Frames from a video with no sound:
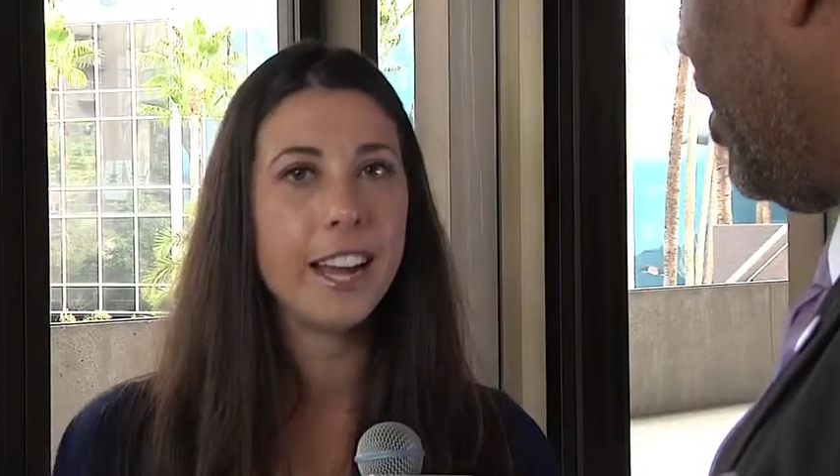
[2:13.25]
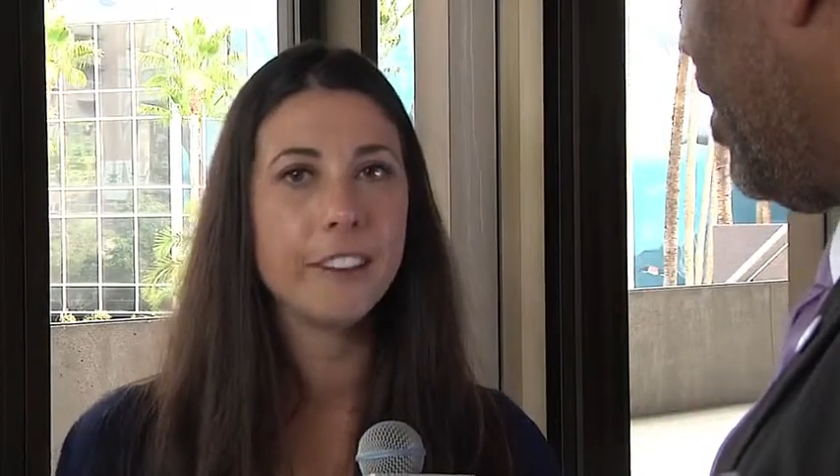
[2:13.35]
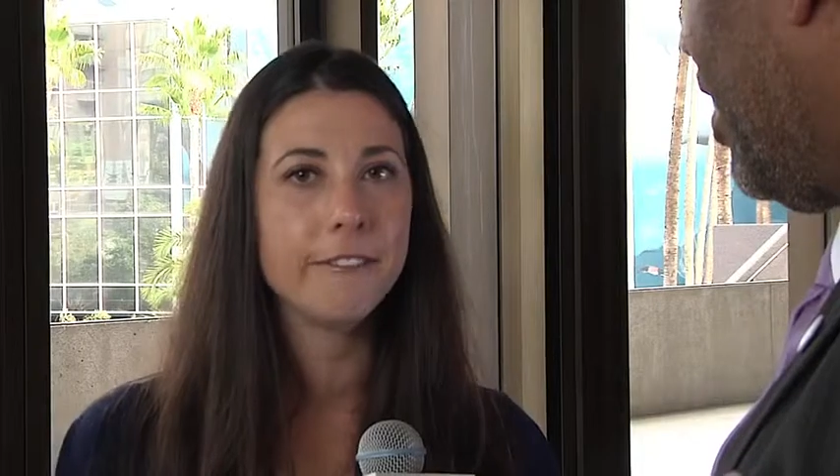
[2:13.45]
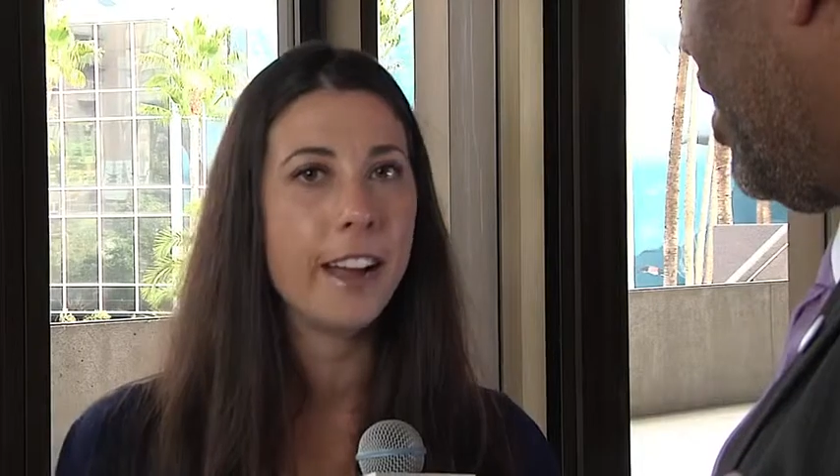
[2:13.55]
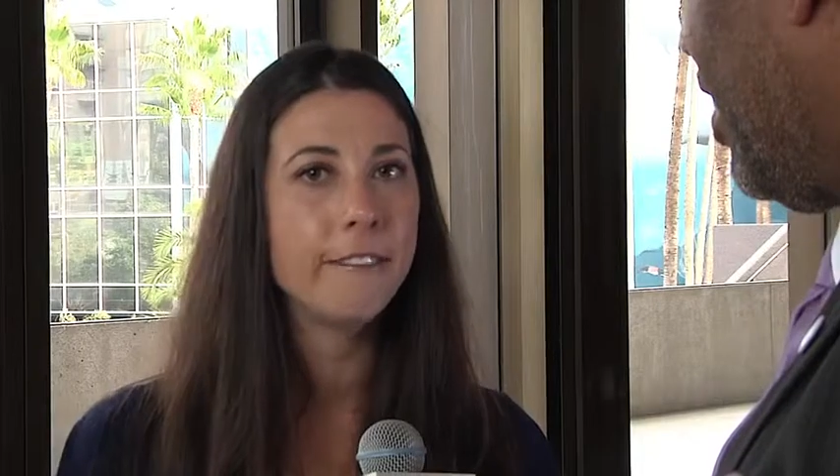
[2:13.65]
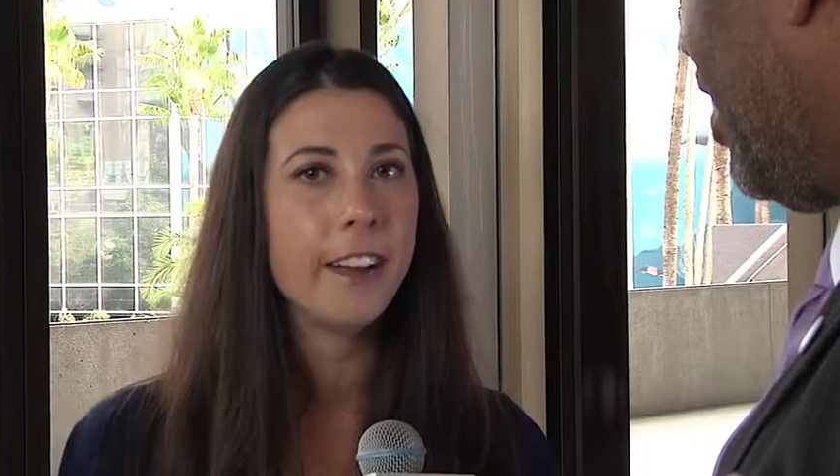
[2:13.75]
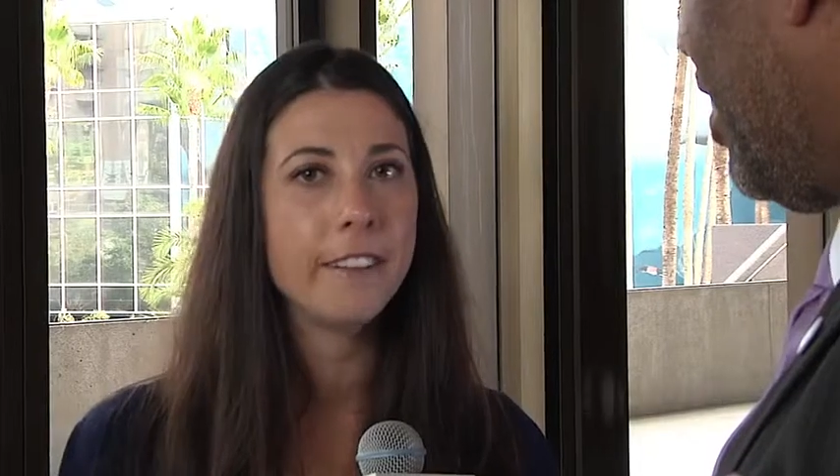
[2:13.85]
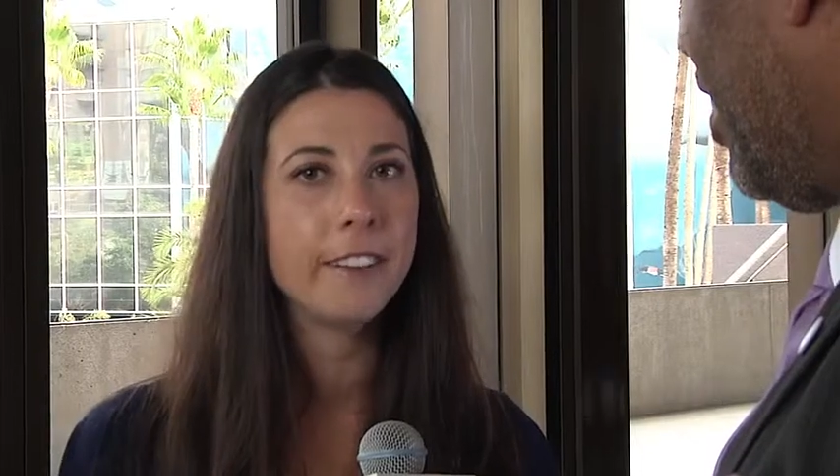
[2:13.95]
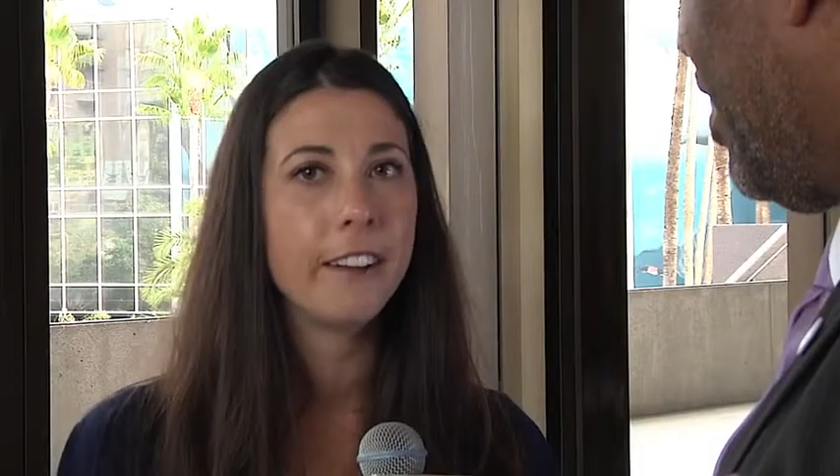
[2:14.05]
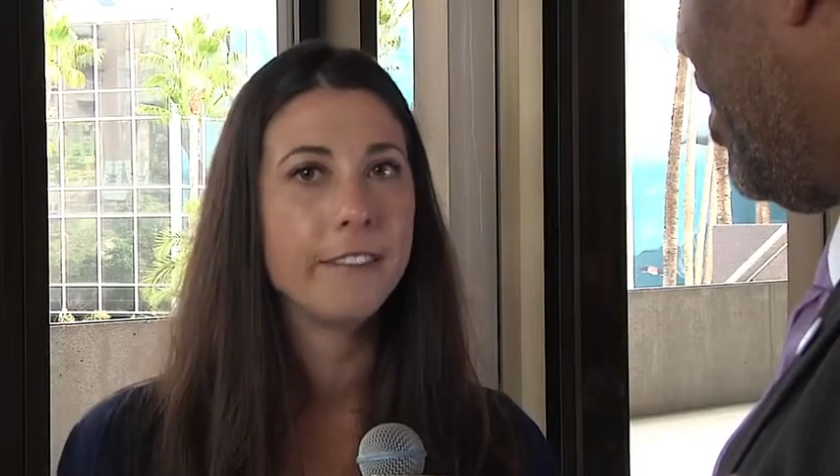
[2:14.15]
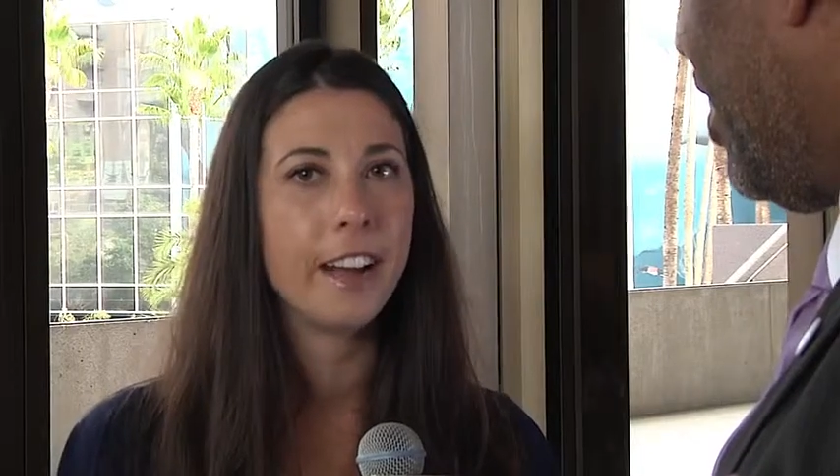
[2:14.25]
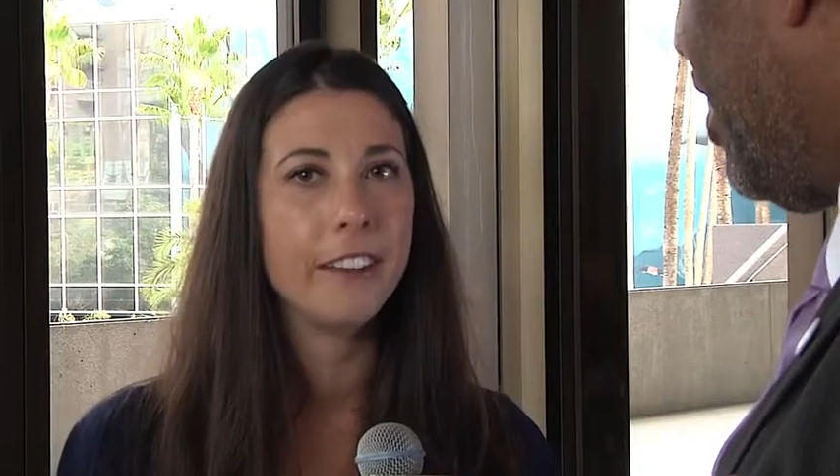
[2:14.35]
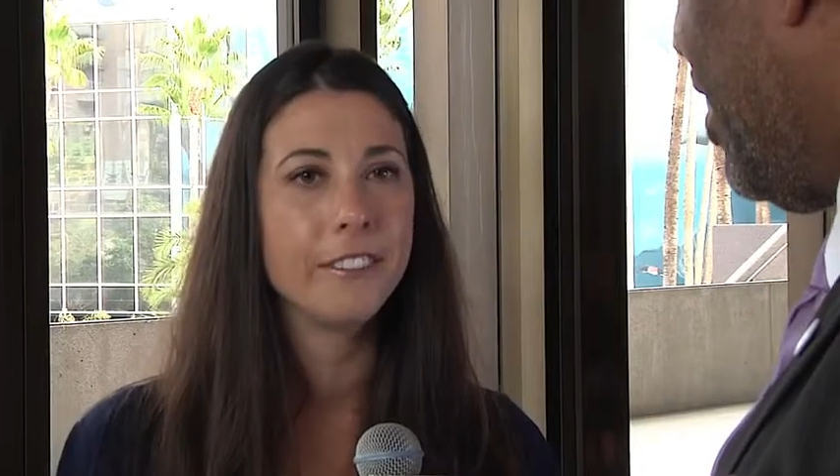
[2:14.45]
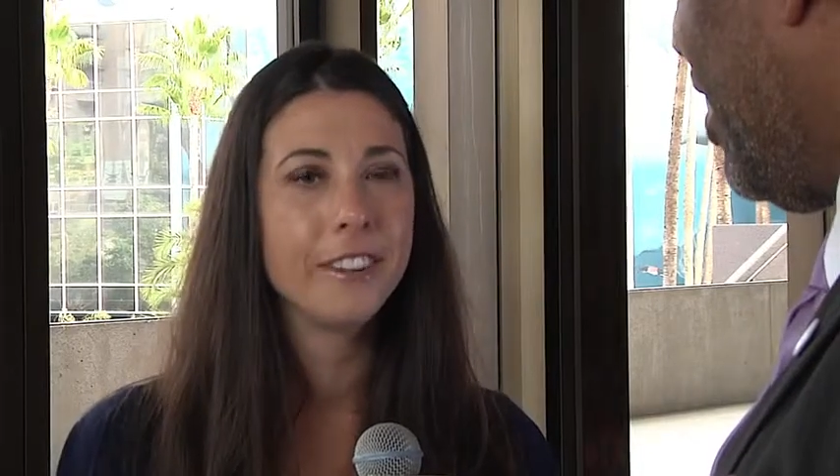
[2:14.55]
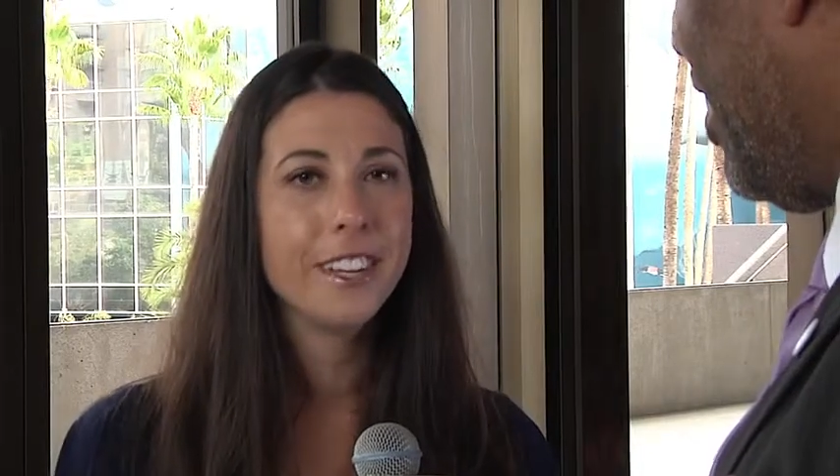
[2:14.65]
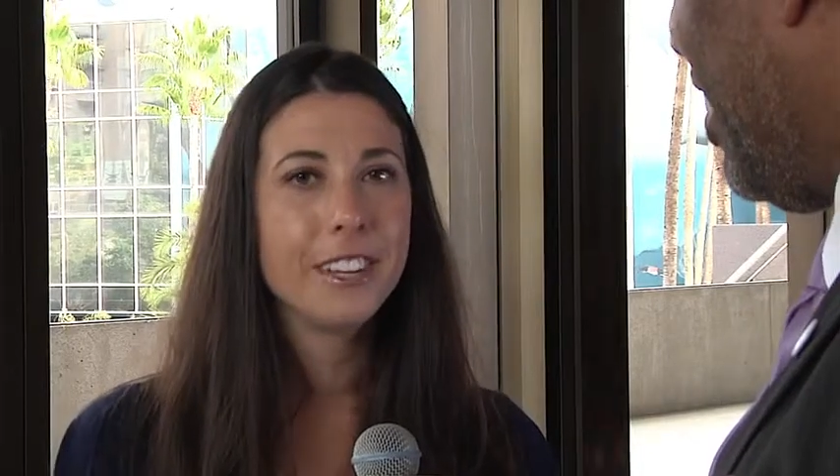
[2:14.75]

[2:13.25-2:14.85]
dial 5555.